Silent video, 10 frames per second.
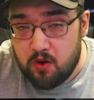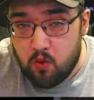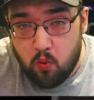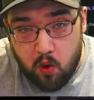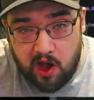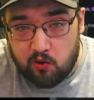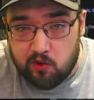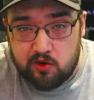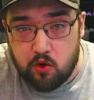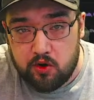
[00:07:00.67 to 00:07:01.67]
While
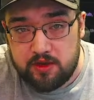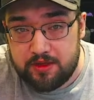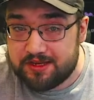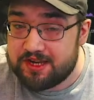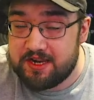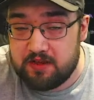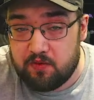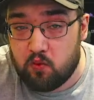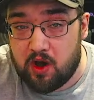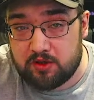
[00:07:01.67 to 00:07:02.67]
recording this and even
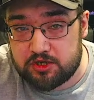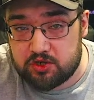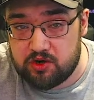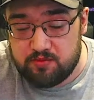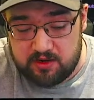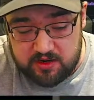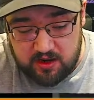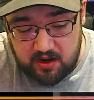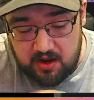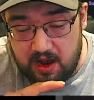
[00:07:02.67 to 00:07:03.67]
while streaming,
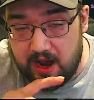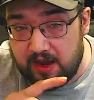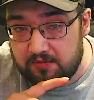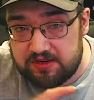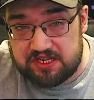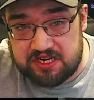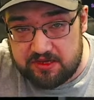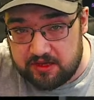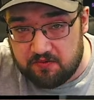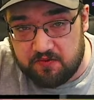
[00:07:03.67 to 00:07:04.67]
I have a
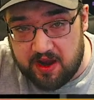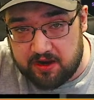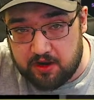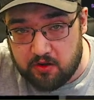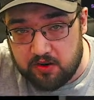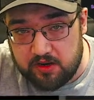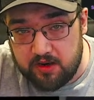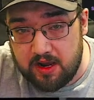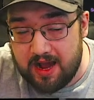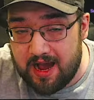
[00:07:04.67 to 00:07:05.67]
ceiling fan going.
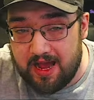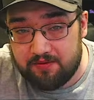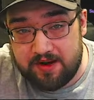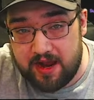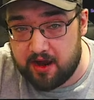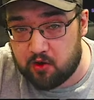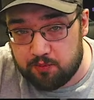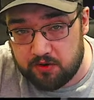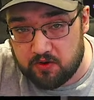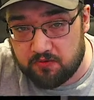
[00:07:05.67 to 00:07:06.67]
I have an air
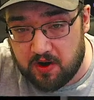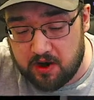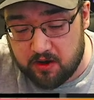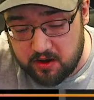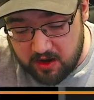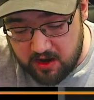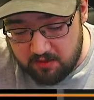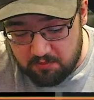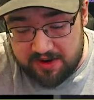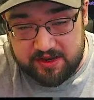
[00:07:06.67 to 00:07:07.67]
purifier.
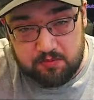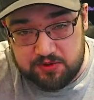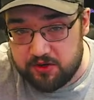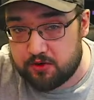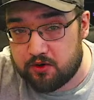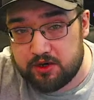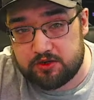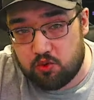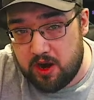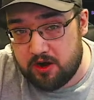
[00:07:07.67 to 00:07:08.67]
My computer is
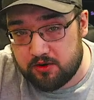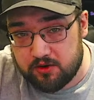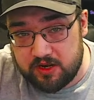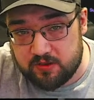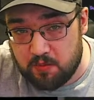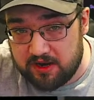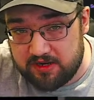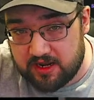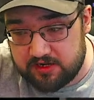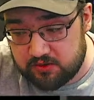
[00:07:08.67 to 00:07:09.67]
right underneath my
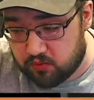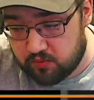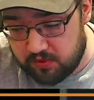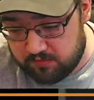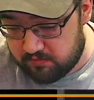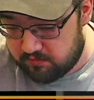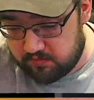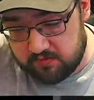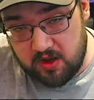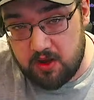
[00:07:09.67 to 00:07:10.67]
desk.
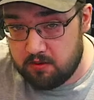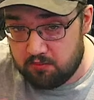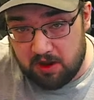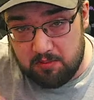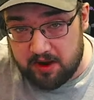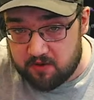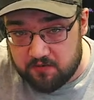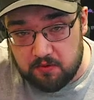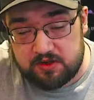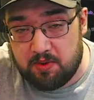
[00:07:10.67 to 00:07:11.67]
My
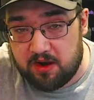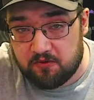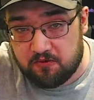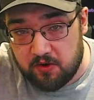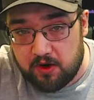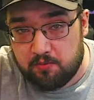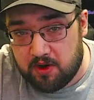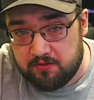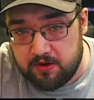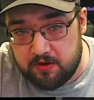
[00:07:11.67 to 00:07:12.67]
microphone's about a foot above
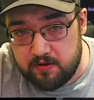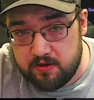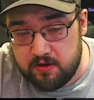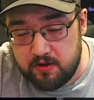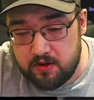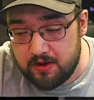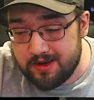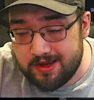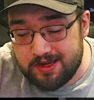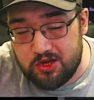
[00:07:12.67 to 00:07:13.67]
it.
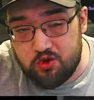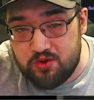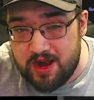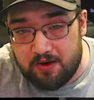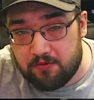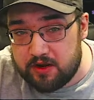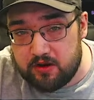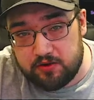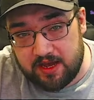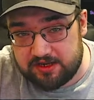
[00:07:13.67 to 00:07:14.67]
You never hear
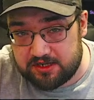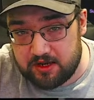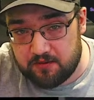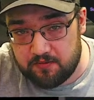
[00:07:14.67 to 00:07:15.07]
that stuff.